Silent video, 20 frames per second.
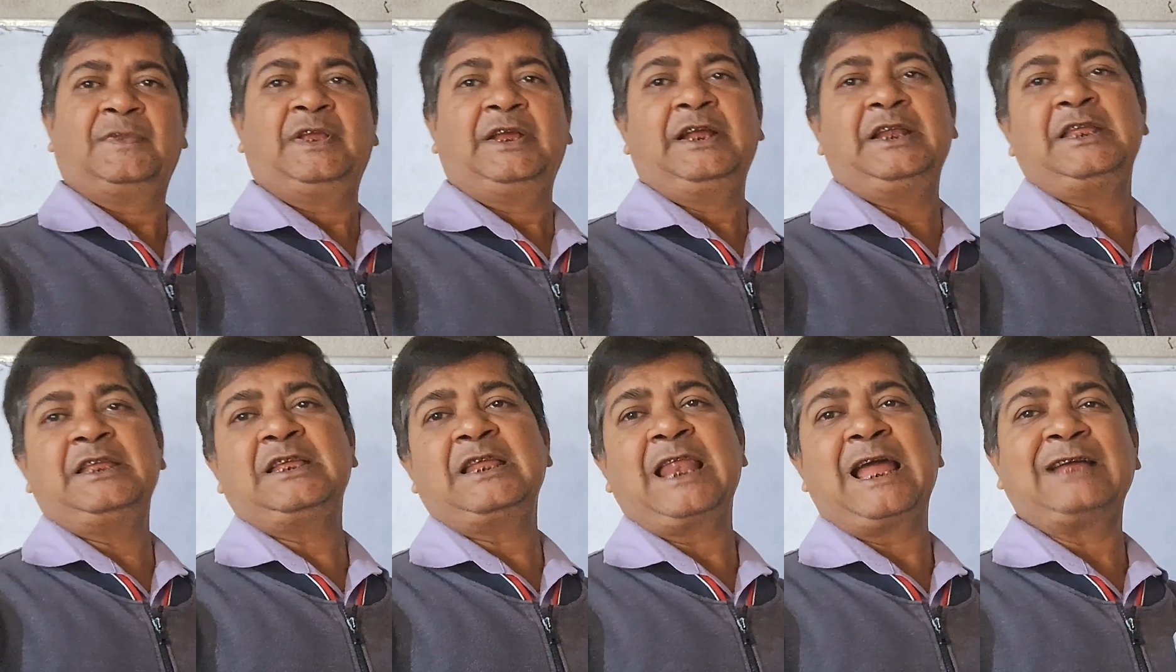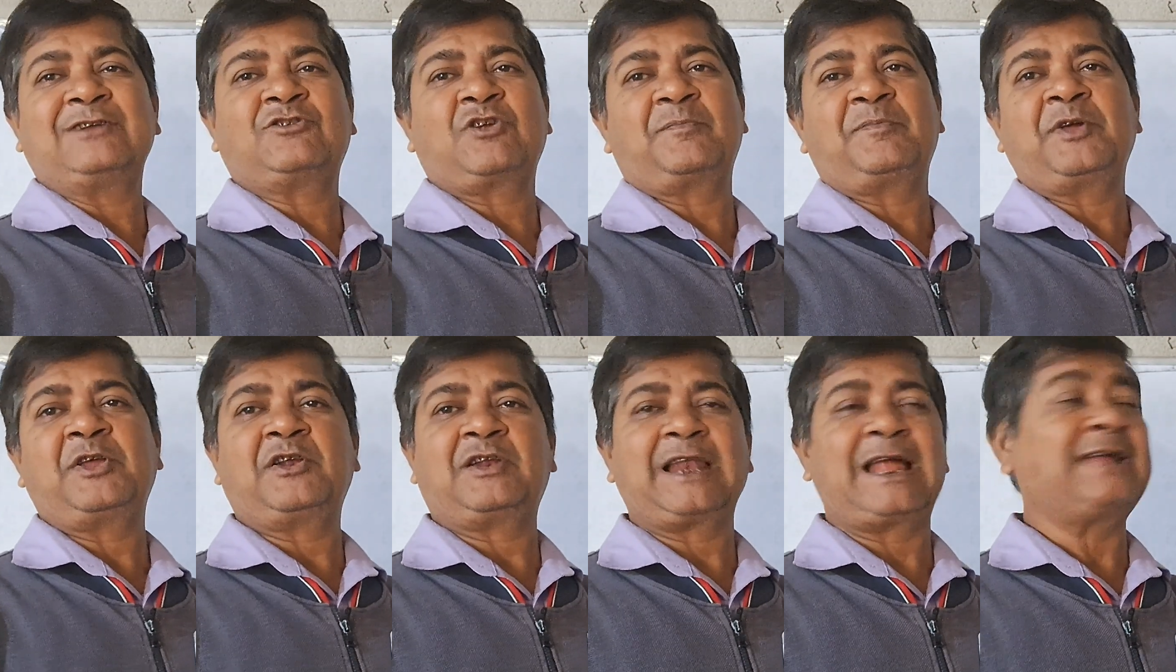It is the last of
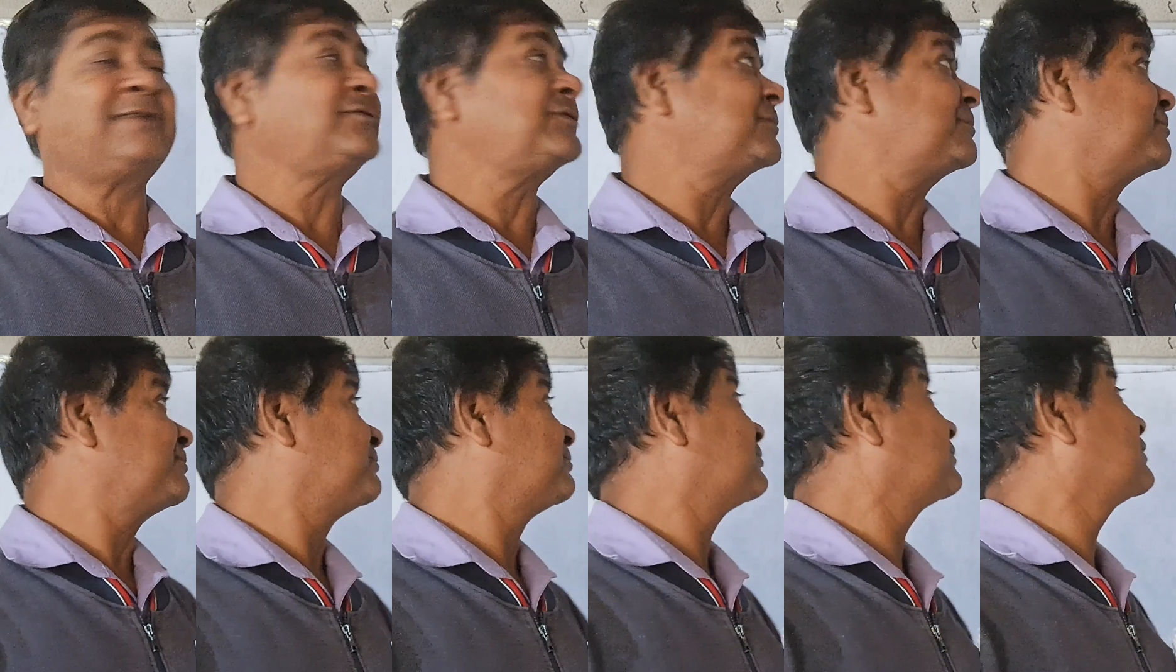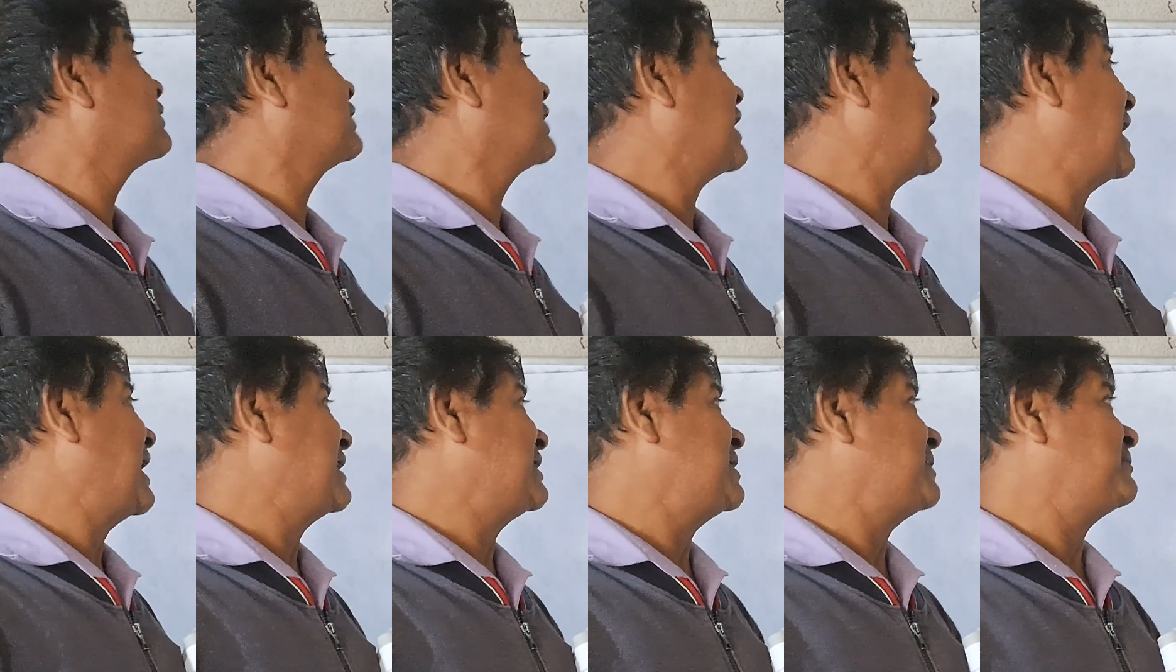your class.
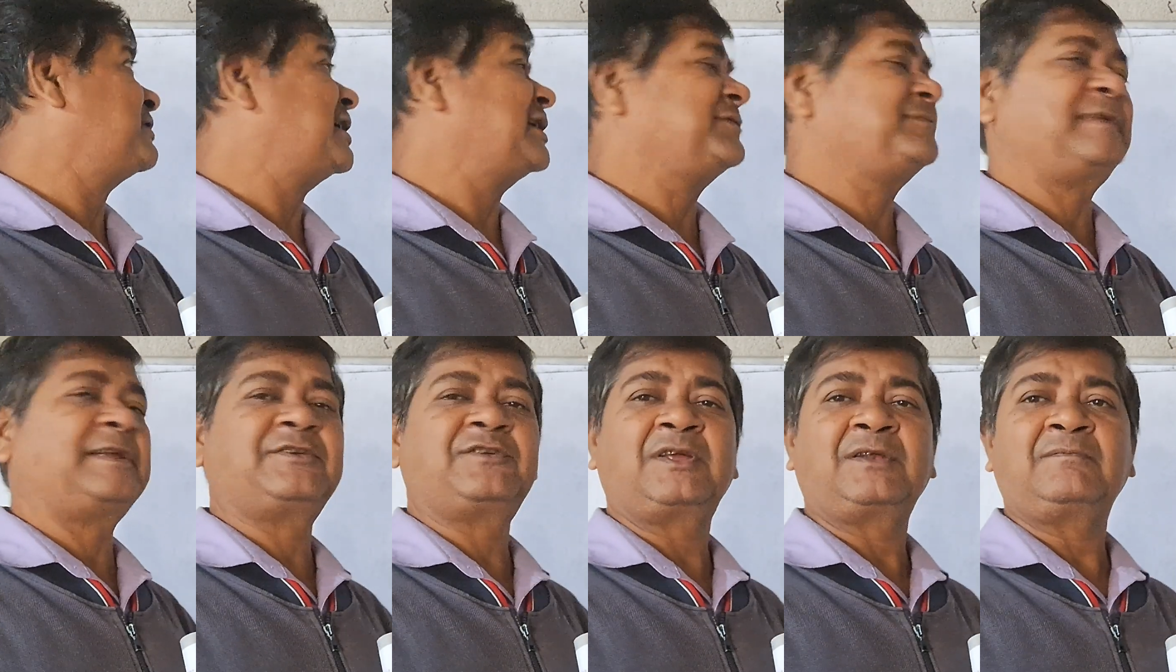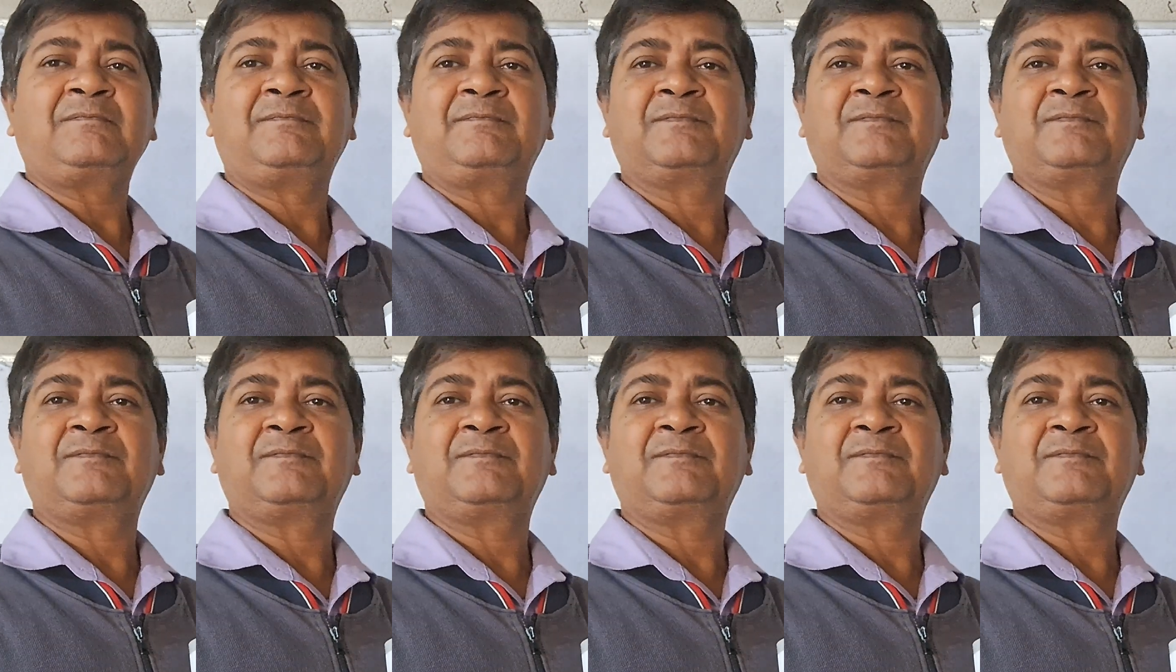Algebraic expression,